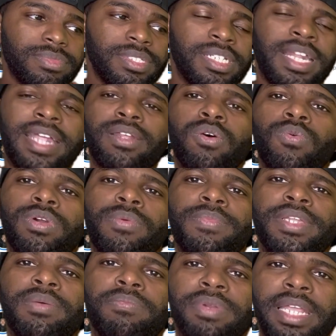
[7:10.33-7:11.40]
I don't want to
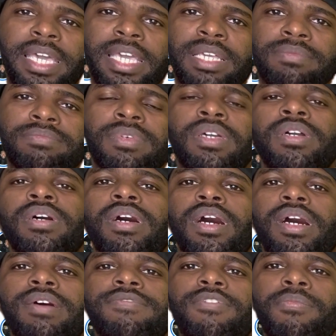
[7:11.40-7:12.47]
be the blame
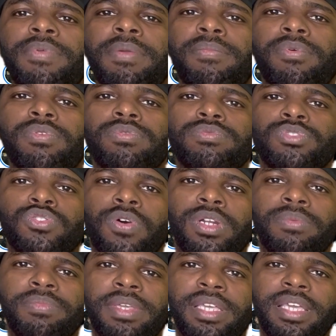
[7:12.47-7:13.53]
for people
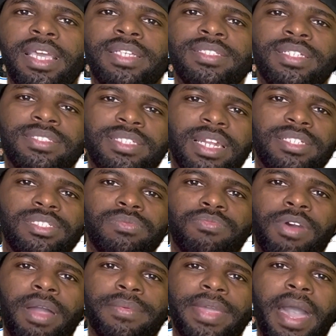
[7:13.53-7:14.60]
joining me in Intelligence
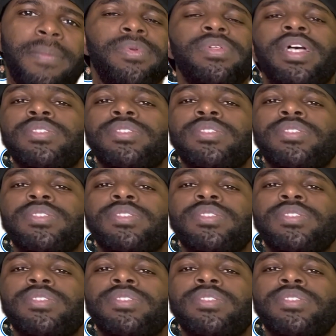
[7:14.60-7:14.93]
Prime Capital.